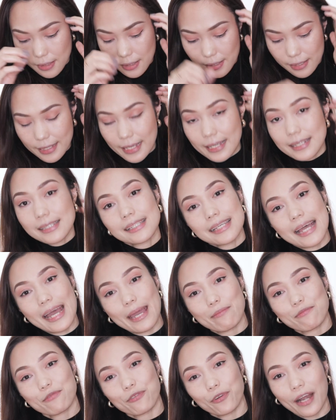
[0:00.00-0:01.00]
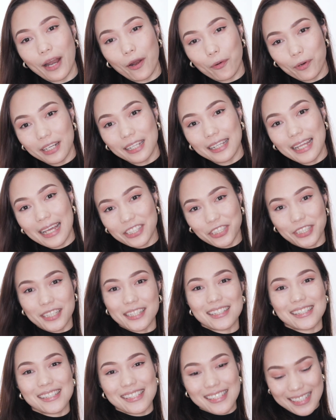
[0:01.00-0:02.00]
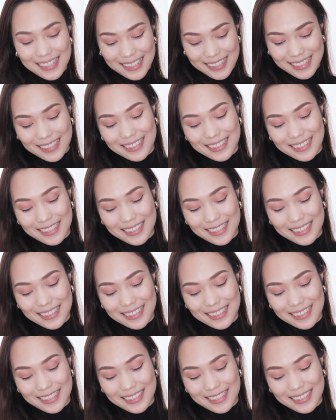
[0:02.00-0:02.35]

Then time for our lashes.